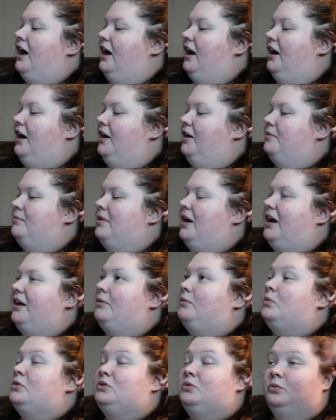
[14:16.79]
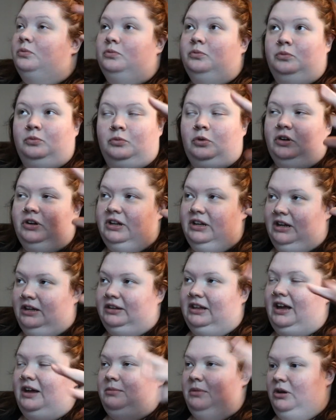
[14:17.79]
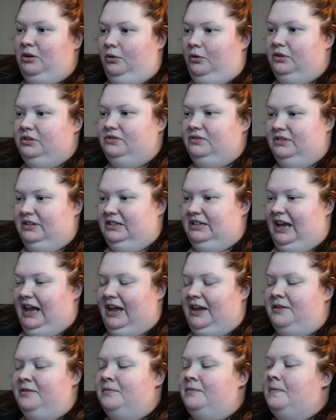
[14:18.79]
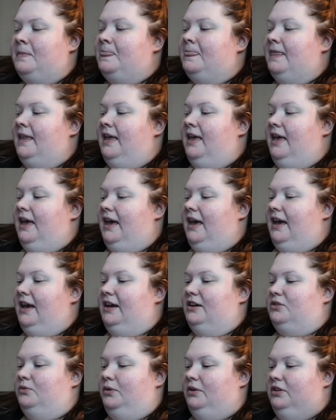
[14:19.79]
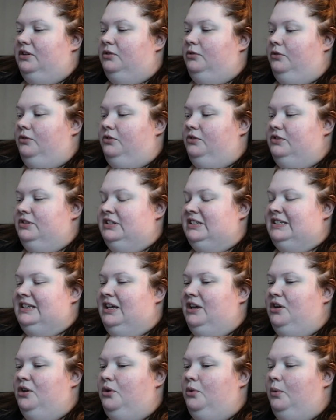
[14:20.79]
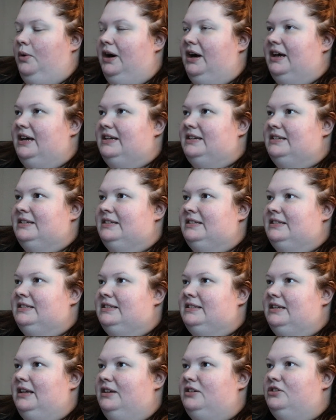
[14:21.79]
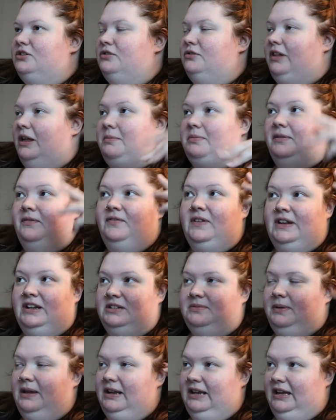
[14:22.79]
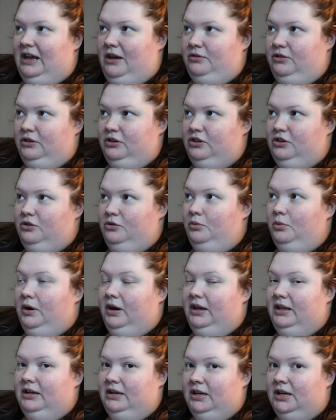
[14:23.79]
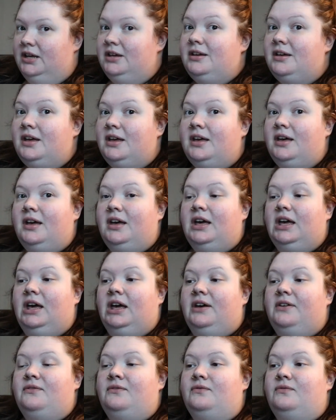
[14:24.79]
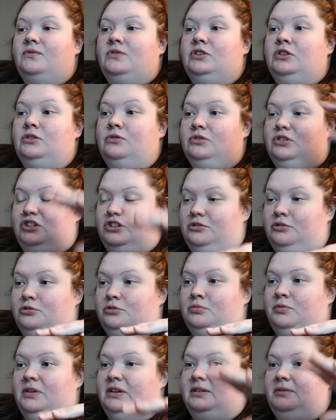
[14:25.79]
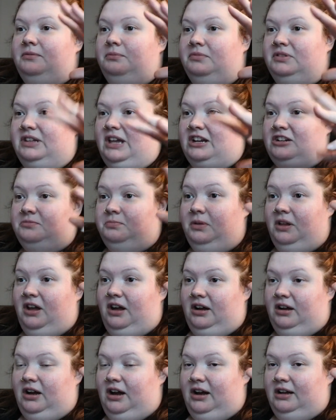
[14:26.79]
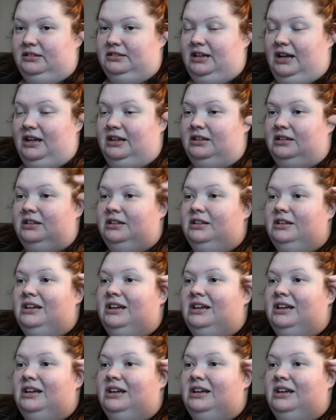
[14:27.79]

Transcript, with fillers: I was working on like my goals for the day, and one of the goals was to like finish planning out the Q1 YouTube/blog content.